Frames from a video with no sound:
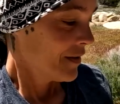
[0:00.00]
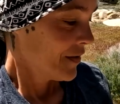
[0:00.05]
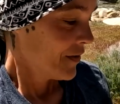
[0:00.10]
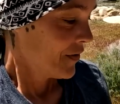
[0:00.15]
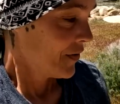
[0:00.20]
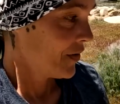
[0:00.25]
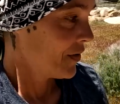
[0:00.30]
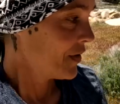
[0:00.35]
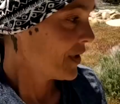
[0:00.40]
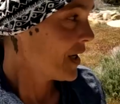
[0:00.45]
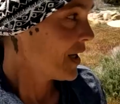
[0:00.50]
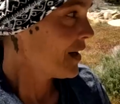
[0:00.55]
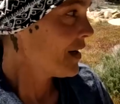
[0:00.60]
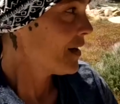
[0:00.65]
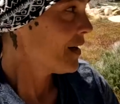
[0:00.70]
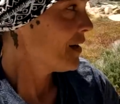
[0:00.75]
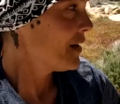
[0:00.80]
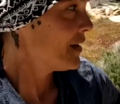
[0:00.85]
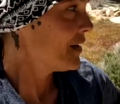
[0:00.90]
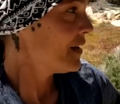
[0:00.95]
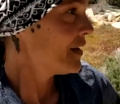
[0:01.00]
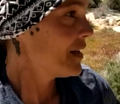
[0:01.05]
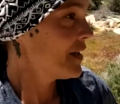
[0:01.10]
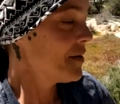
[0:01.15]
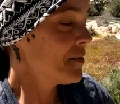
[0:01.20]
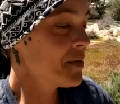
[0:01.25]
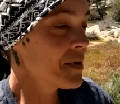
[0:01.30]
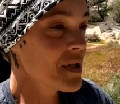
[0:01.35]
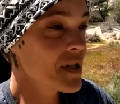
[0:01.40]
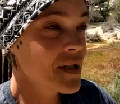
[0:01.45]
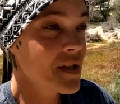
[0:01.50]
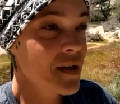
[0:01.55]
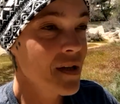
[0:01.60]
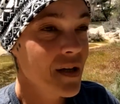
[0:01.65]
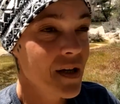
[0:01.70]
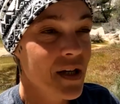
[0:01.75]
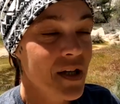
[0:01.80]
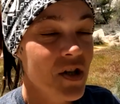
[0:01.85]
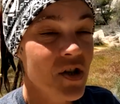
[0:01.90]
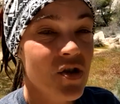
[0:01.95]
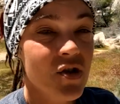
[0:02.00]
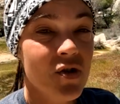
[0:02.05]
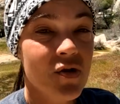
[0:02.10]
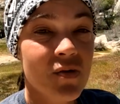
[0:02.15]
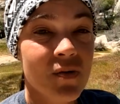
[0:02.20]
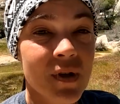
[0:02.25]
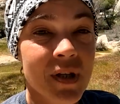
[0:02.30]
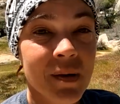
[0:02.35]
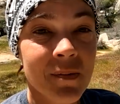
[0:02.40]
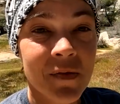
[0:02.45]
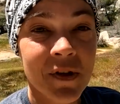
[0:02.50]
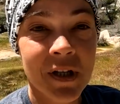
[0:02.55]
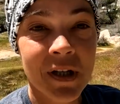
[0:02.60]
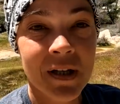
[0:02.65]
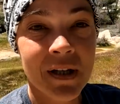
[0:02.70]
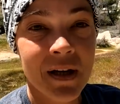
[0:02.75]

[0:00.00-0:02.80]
So yeah, it was extremely